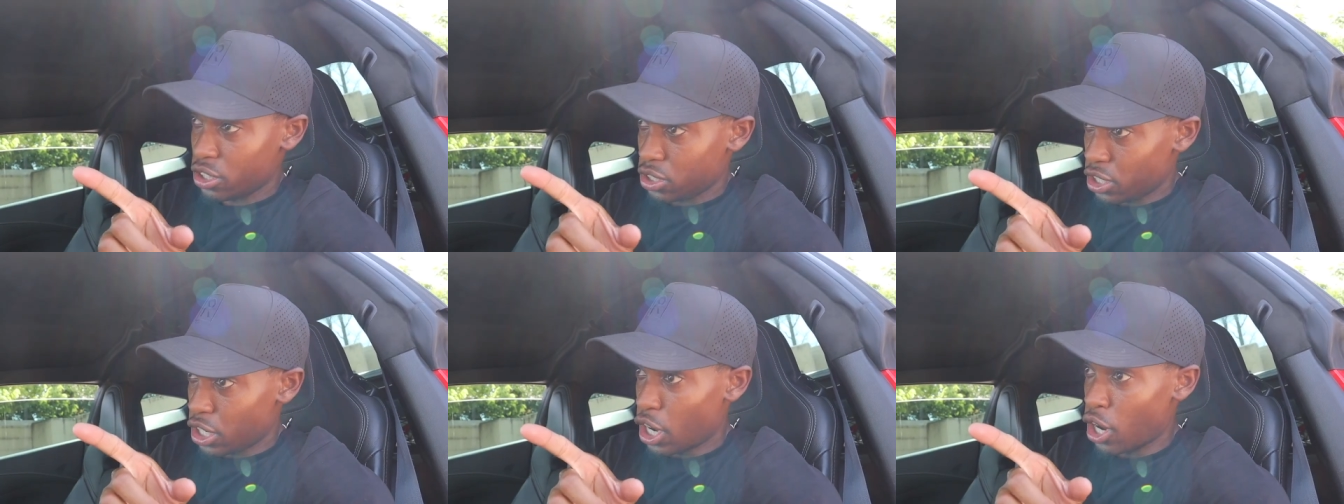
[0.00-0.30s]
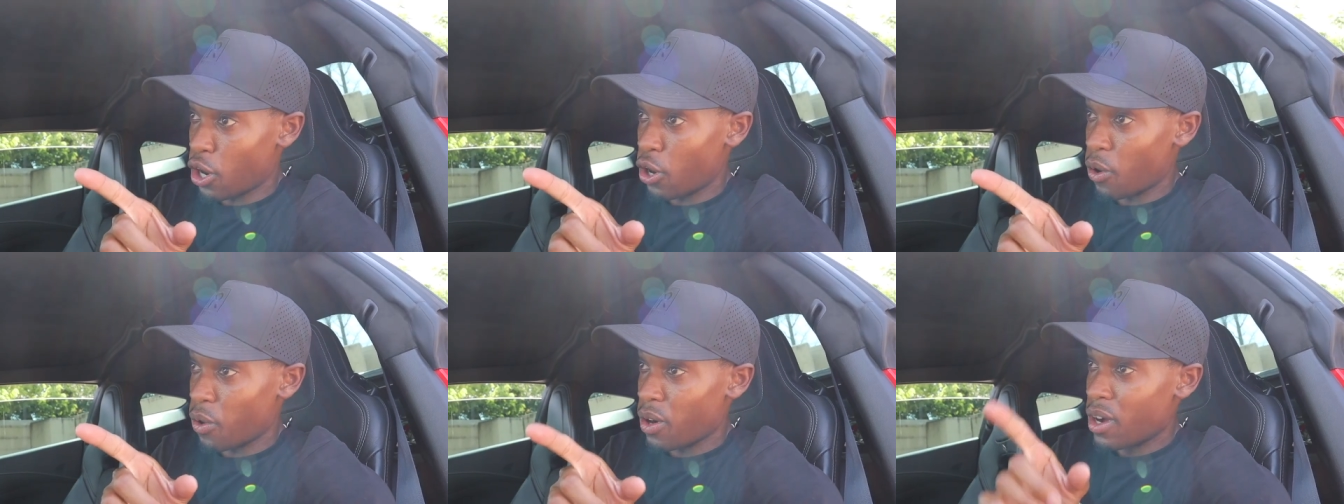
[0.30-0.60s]

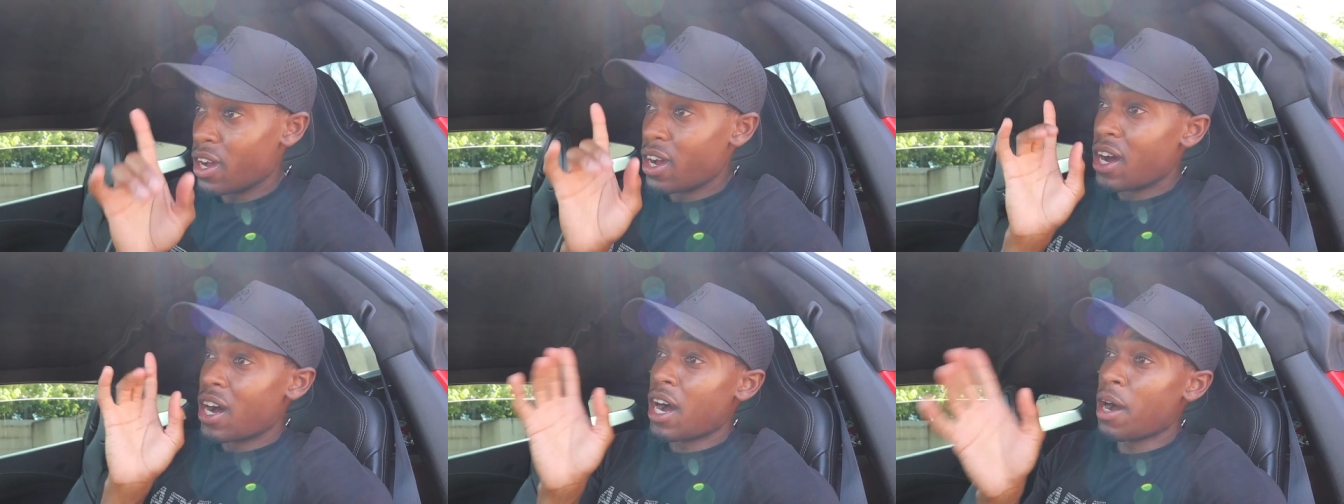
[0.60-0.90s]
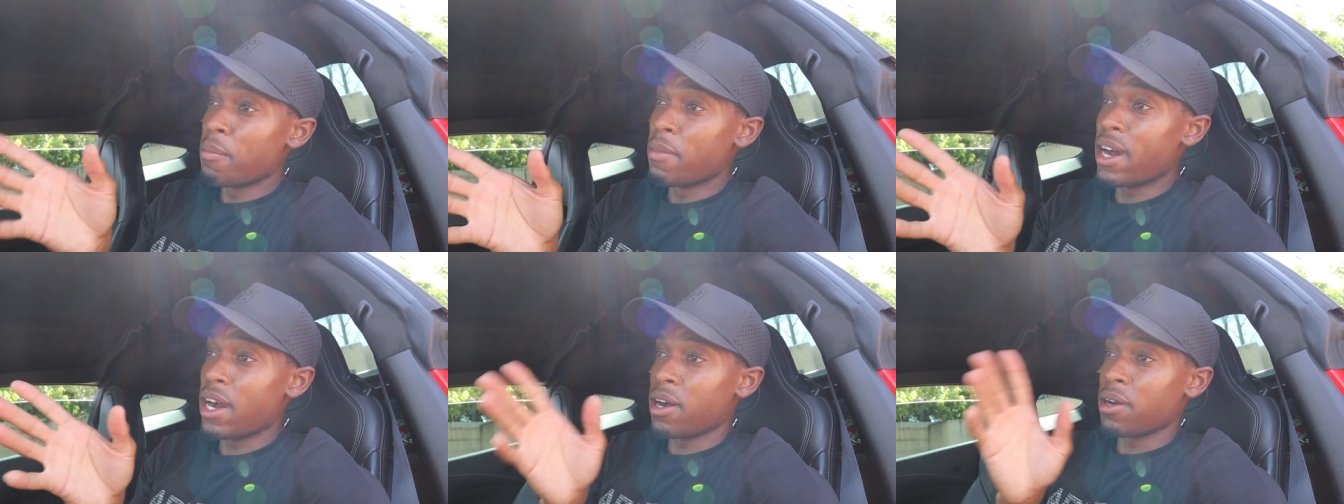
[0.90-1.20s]
know
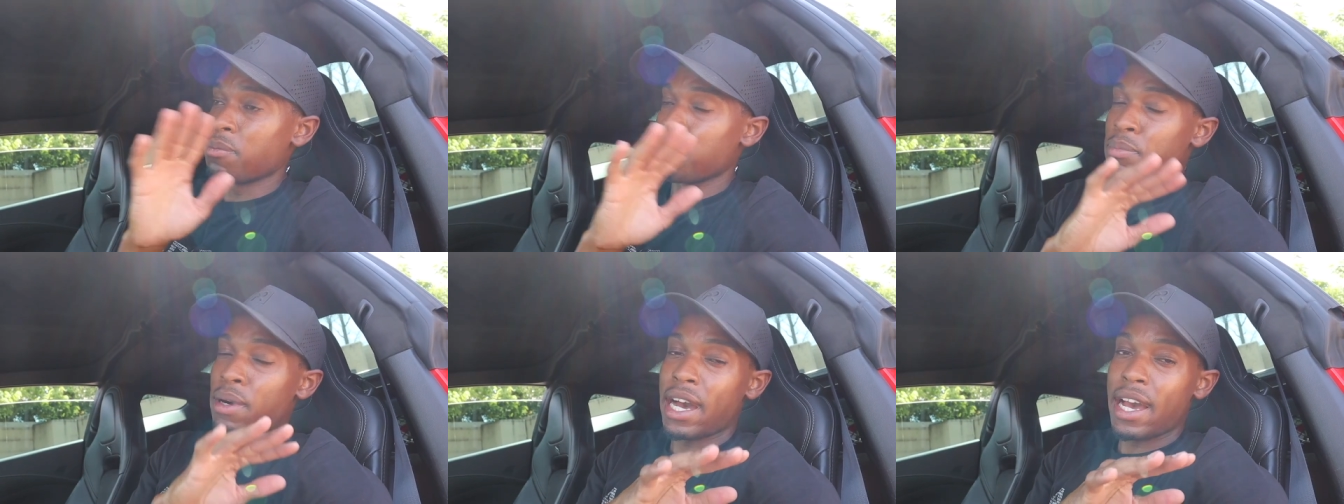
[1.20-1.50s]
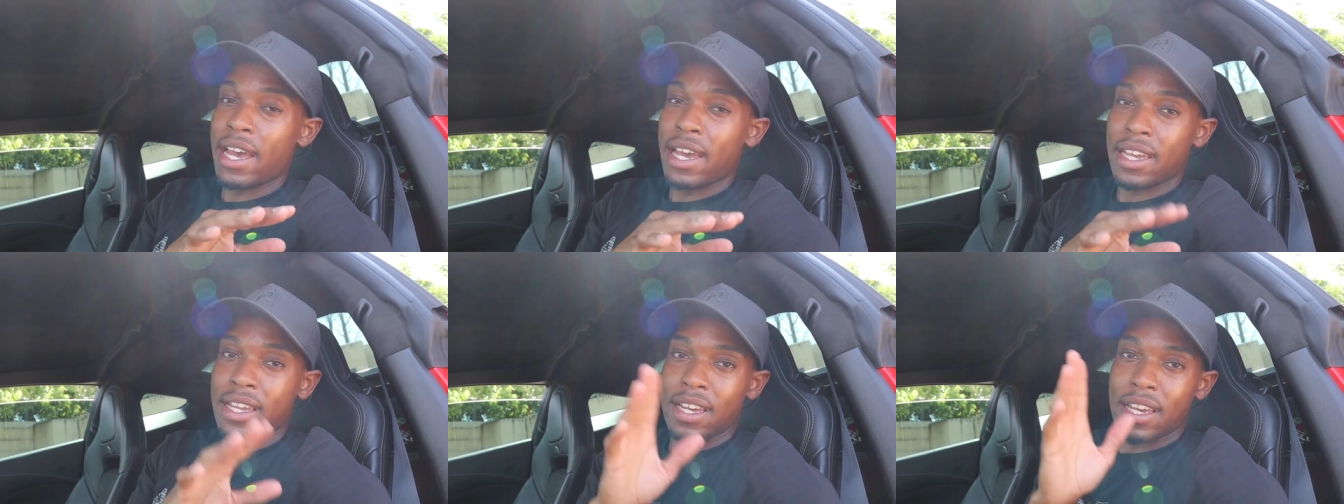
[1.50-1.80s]
about
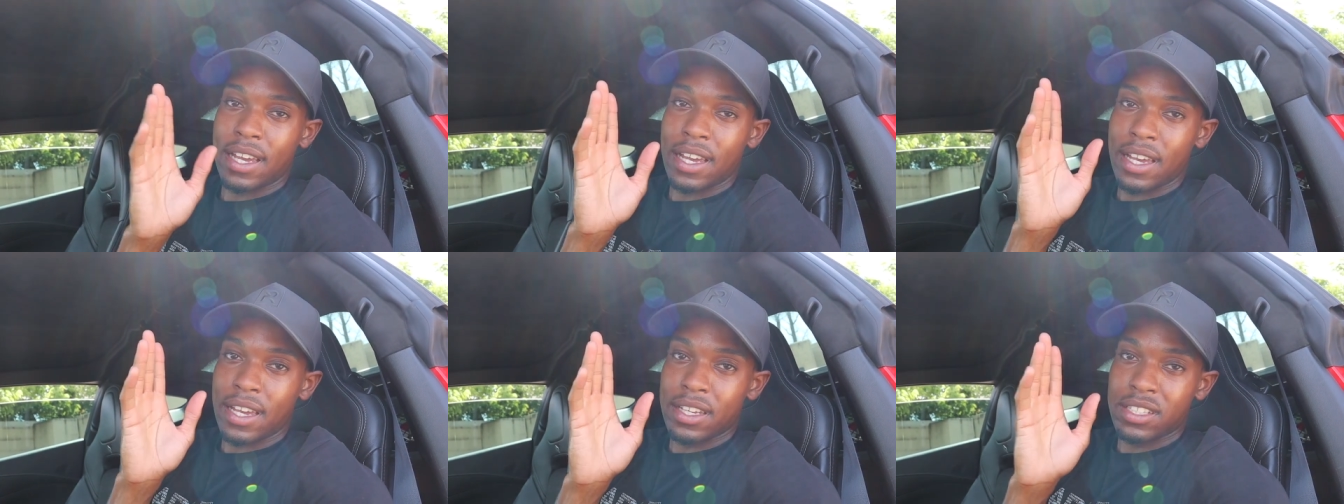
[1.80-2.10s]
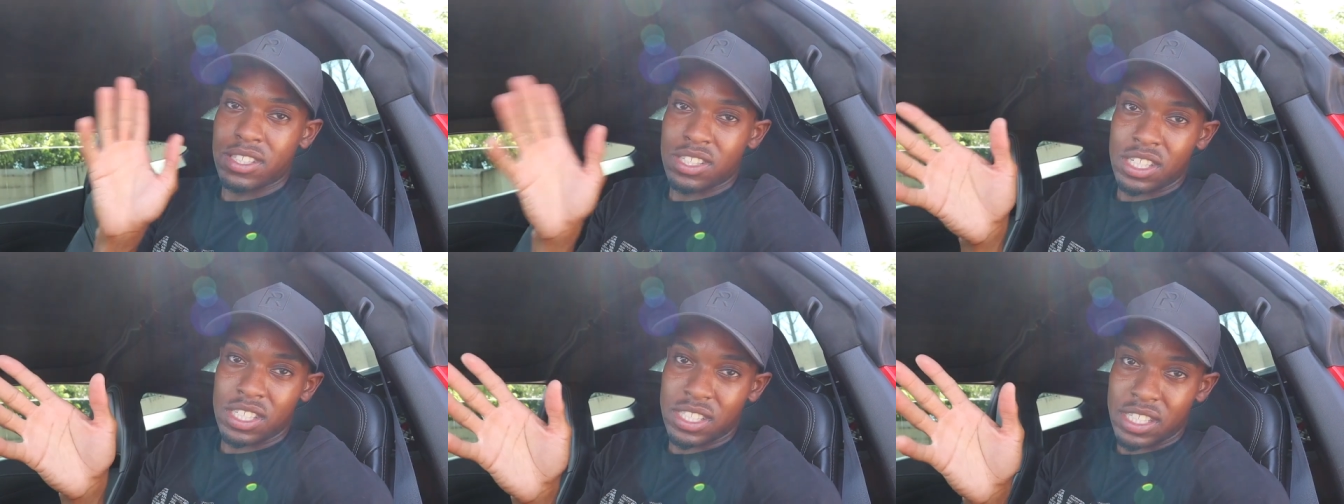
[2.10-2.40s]
buying a
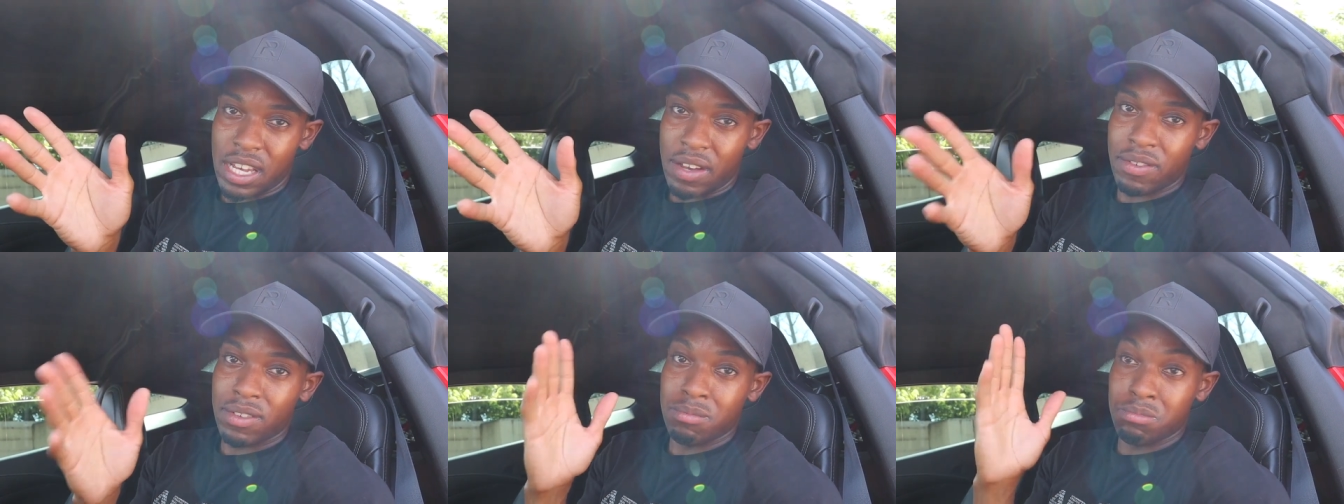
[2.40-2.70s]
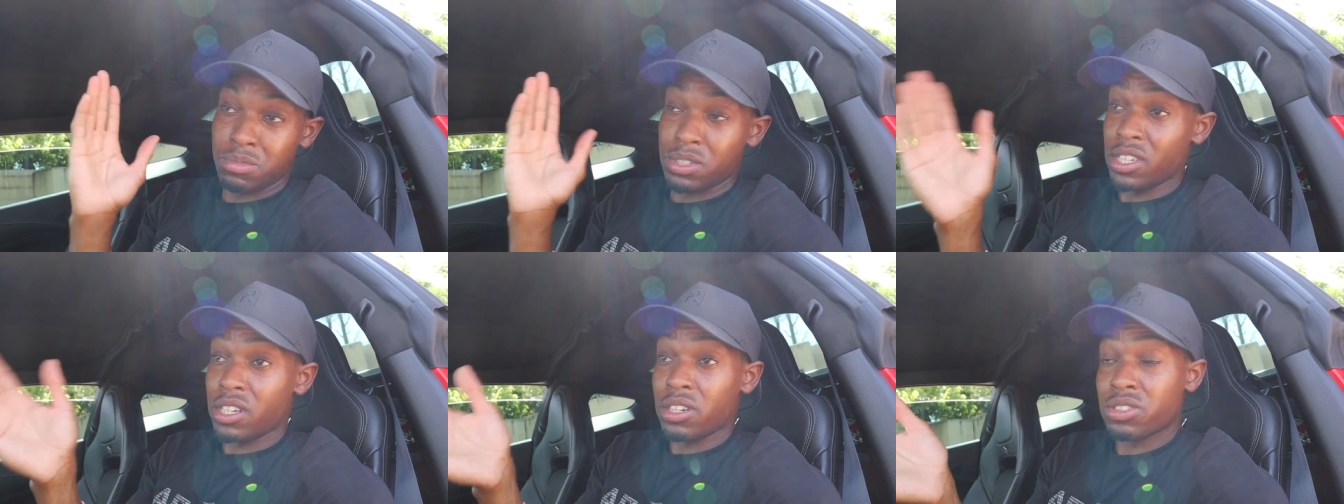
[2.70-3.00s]

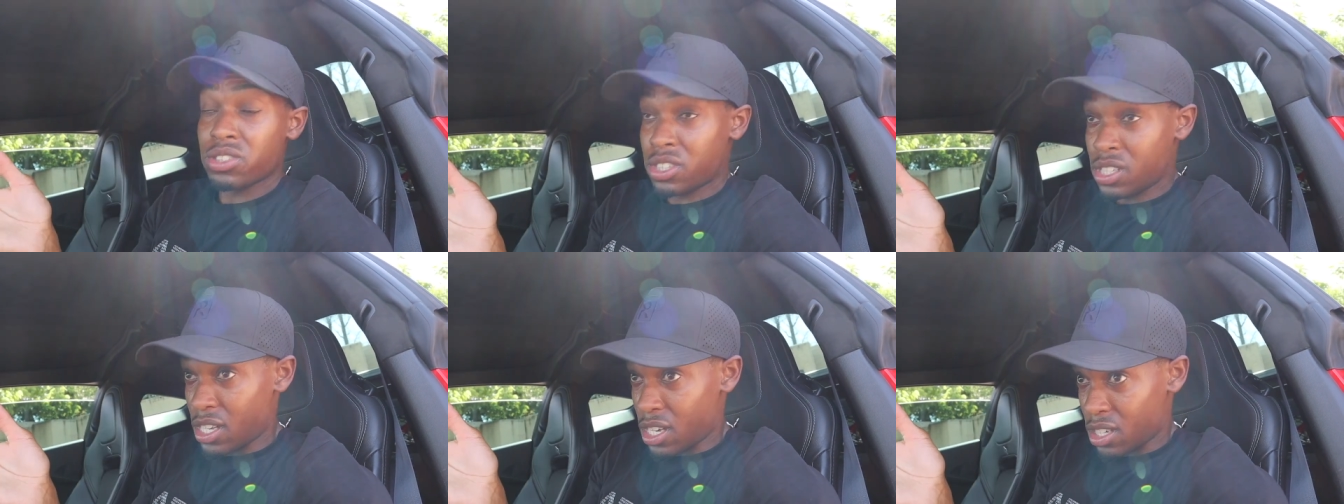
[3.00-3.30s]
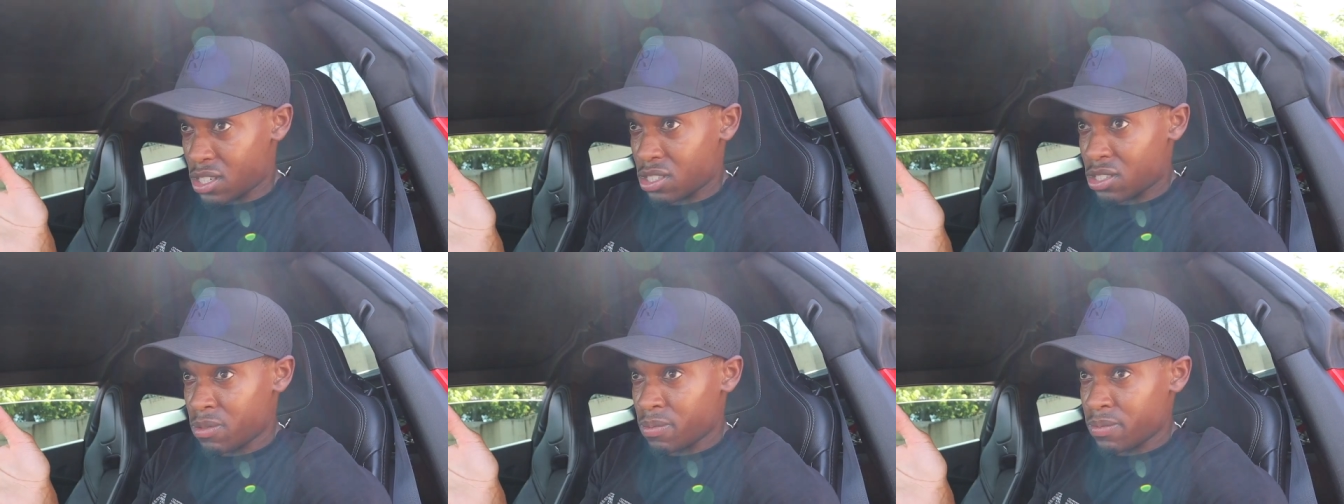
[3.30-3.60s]
C7
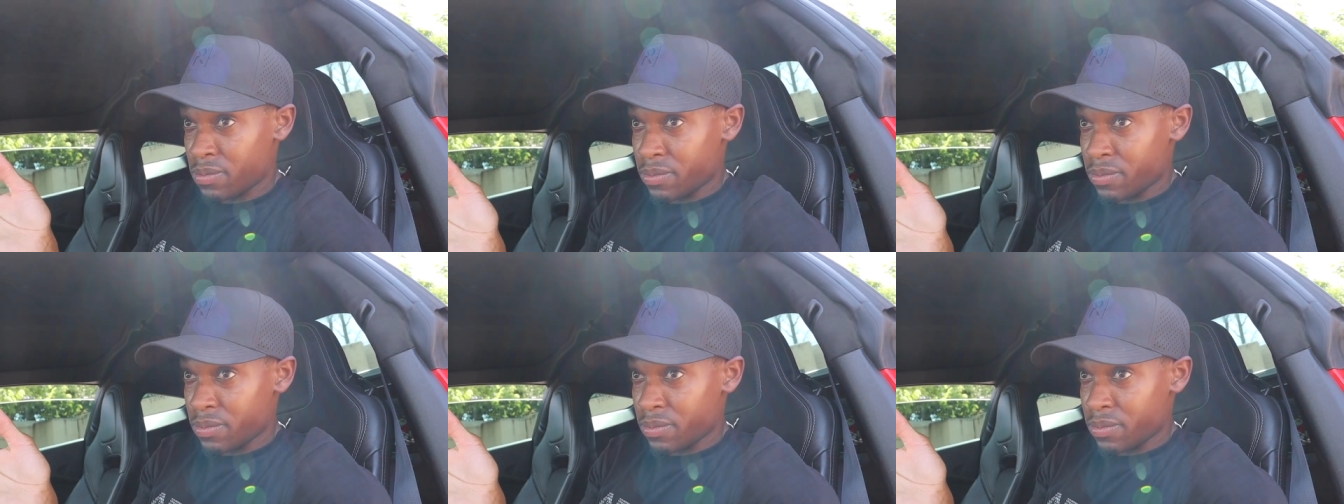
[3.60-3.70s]
Z06.